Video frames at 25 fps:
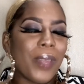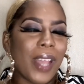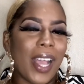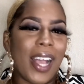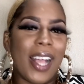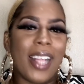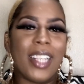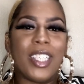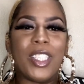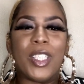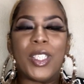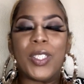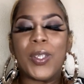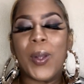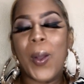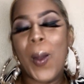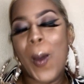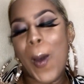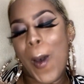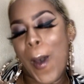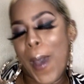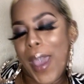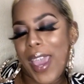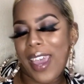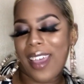and
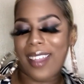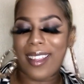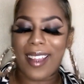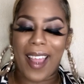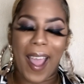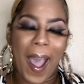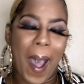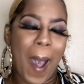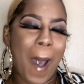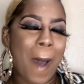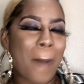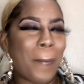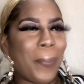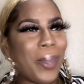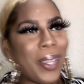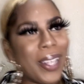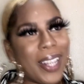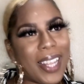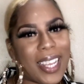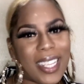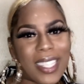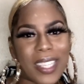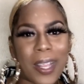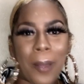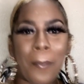joy and
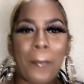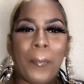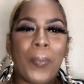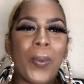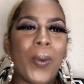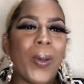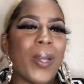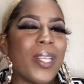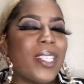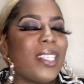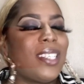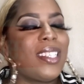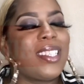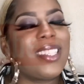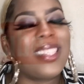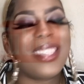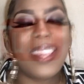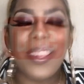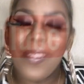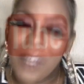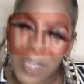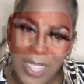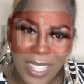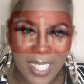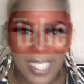happiness and
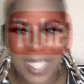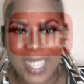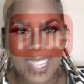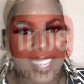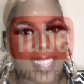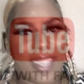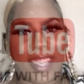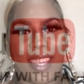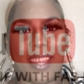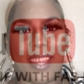positivity.